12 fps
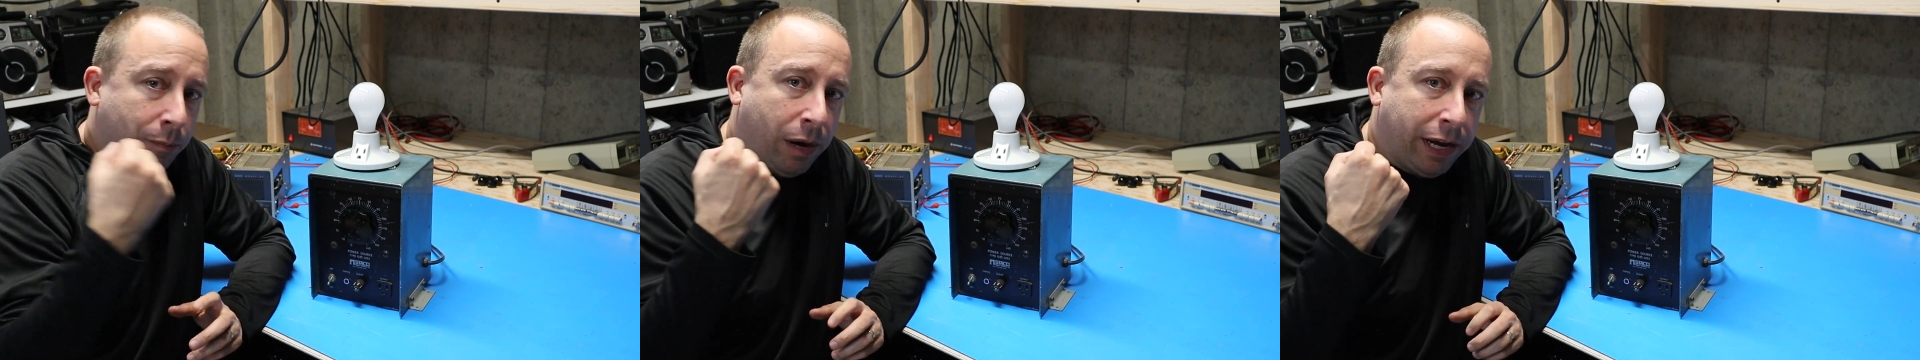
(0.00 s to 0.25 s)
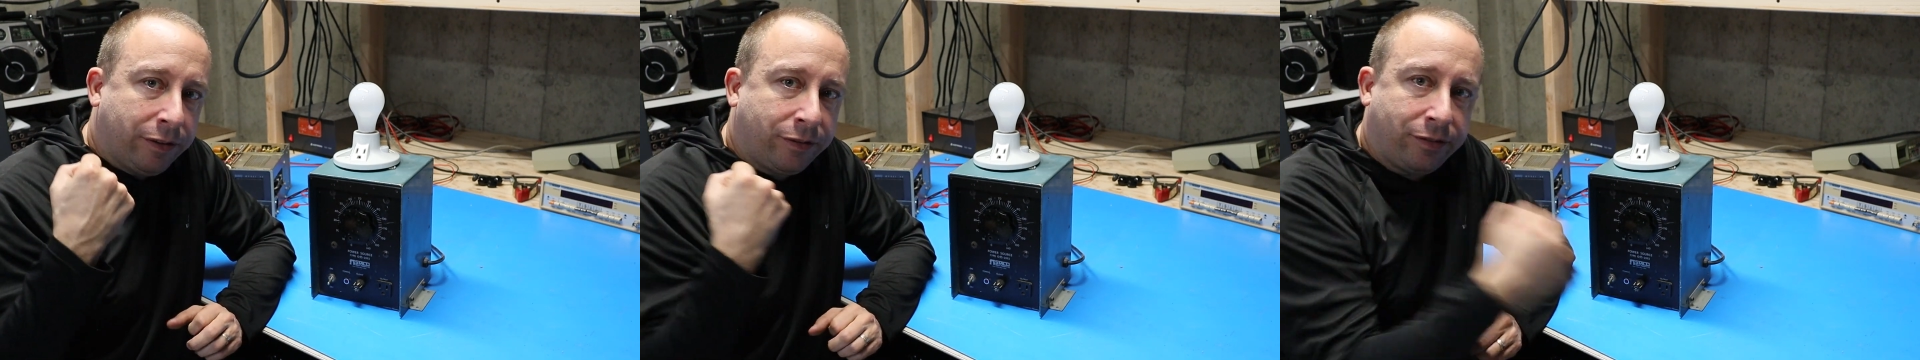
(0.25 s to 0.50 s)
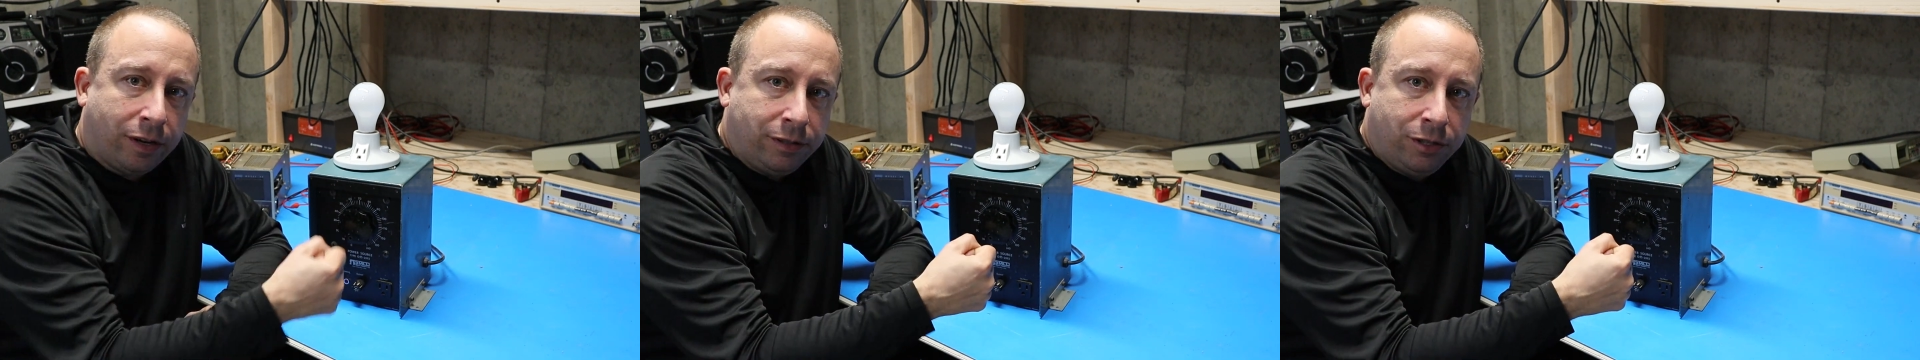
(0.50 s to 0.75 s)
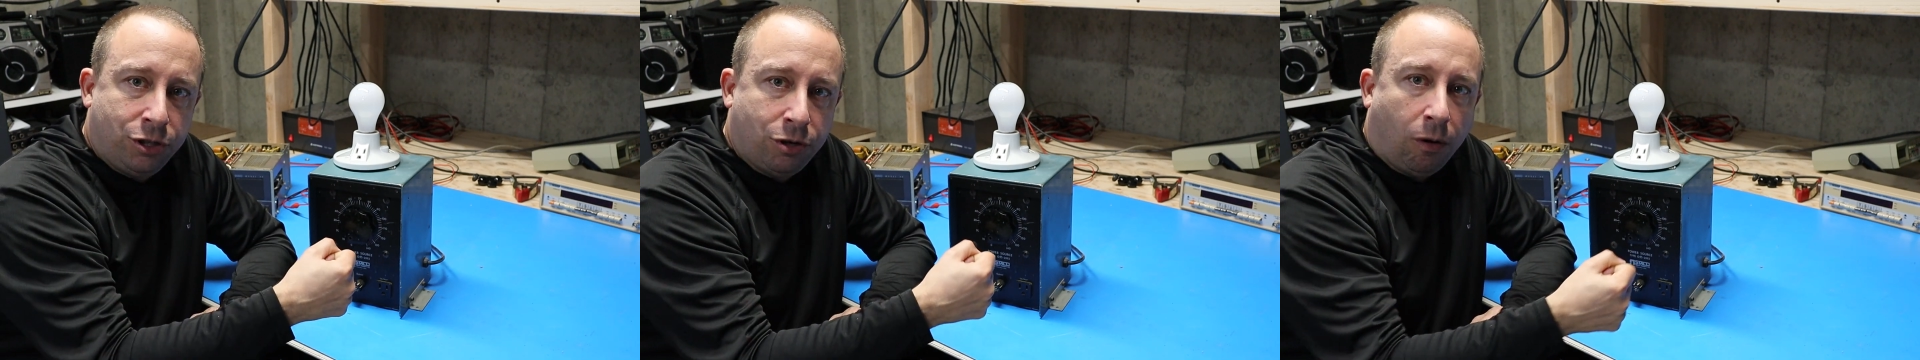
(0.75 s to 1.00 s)
by a
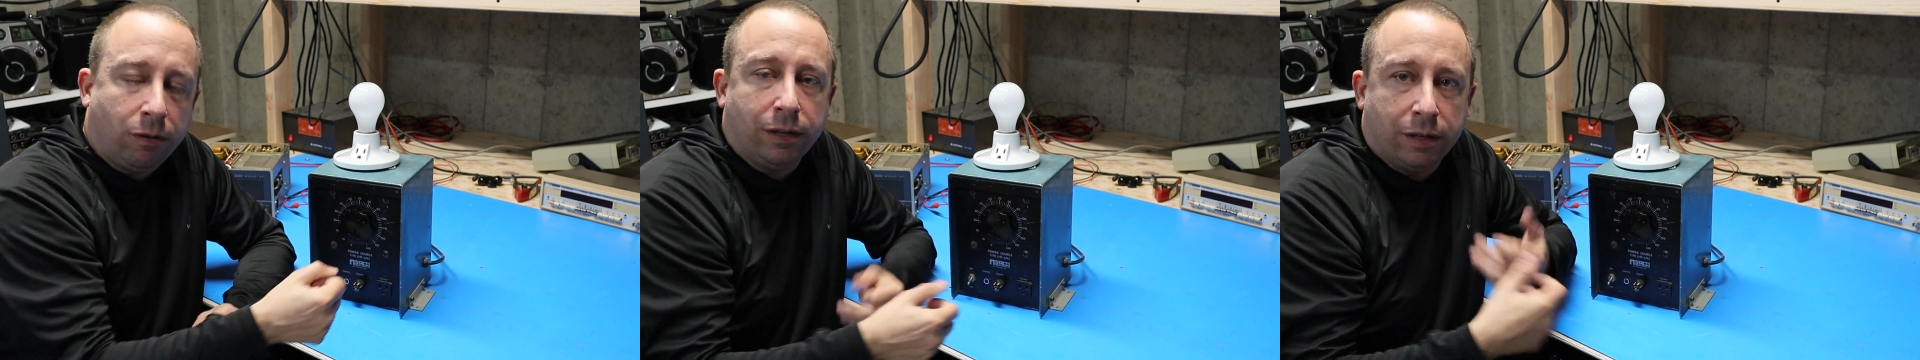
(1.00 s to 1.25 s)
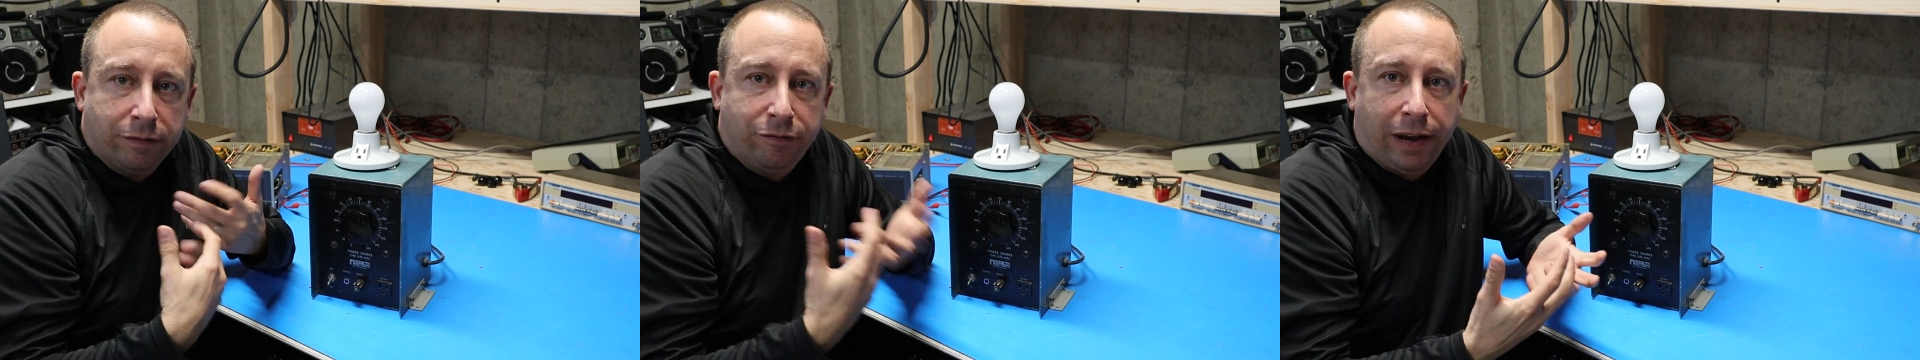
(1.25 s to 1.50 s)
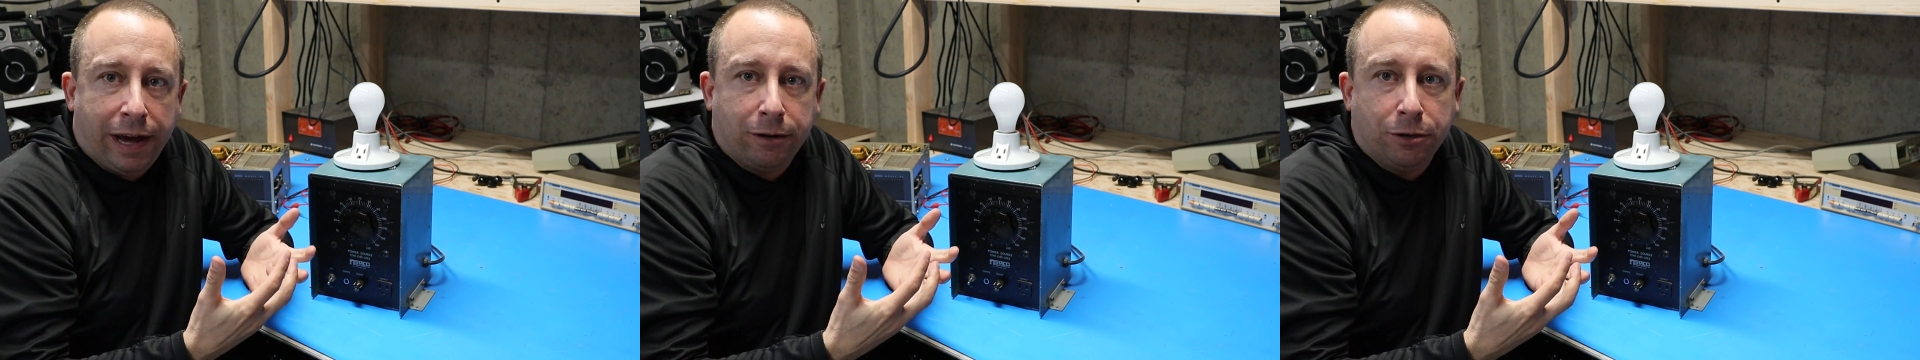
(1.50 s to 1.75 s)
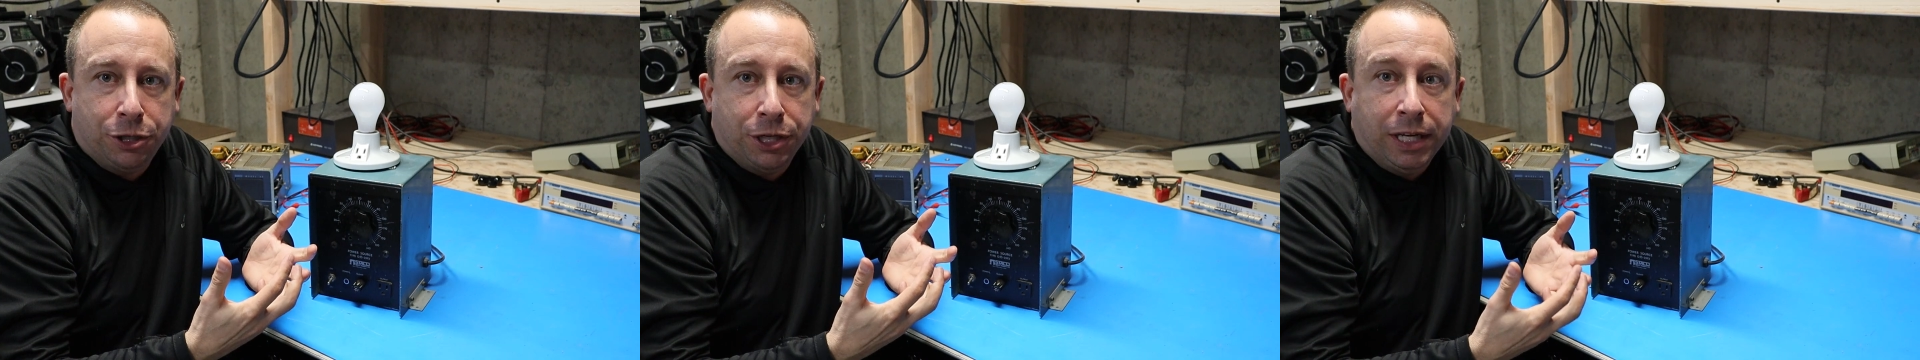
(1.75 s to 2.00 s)
sudden jolt of
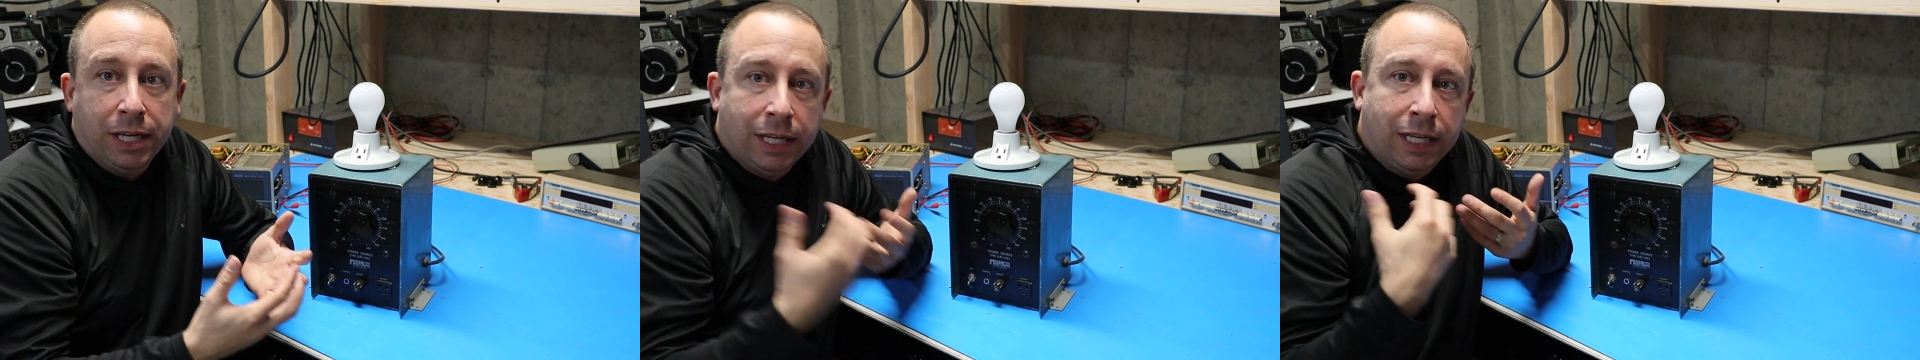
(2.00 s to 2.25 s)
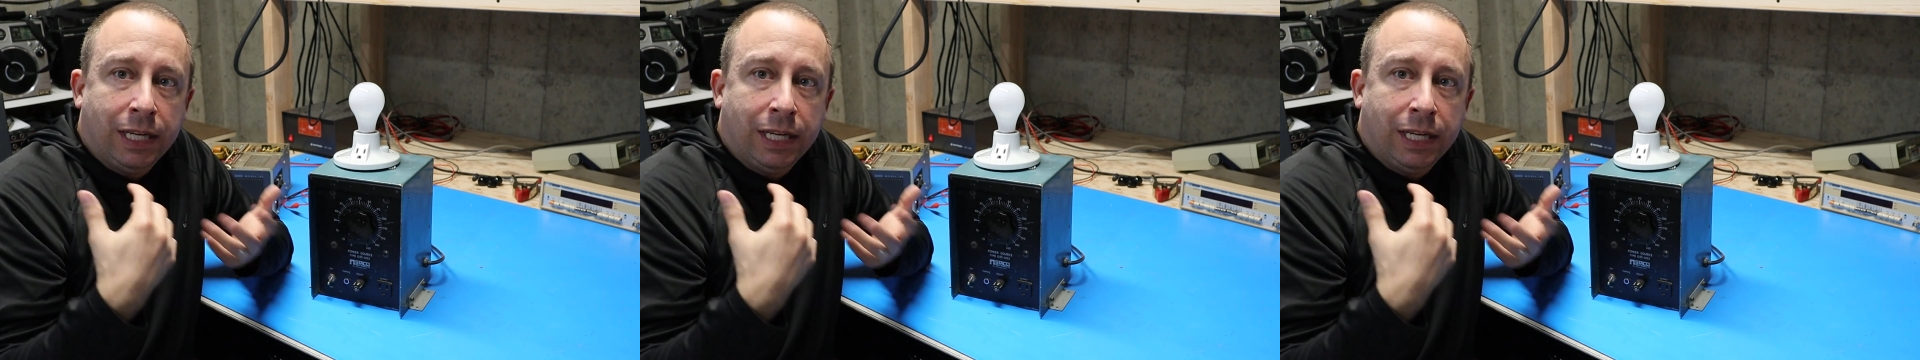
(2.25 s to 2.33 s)
energy